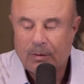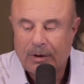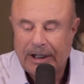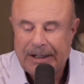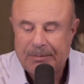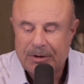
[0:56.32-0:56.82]

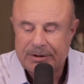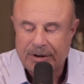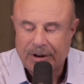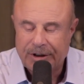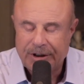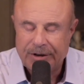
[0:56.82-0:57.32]
Labels
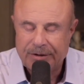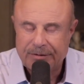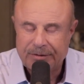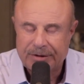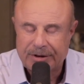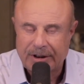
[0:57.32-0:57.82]
are
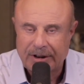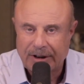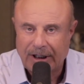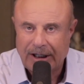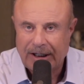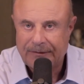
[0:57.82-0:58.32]
used a
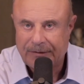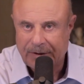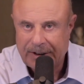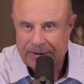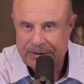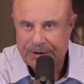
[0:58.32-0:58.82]
lot for
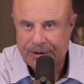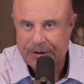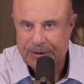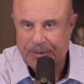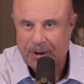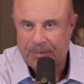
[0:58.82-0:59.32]

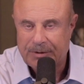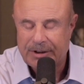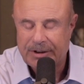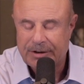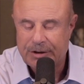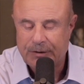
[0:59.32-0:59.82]
insurance
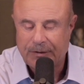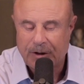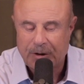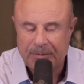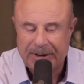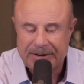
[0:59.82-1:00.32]
purposes. You've
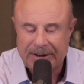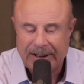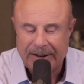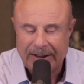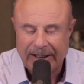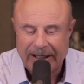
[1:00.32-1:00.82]
heard me
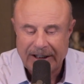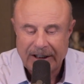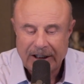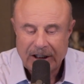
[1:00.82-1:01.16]
say that.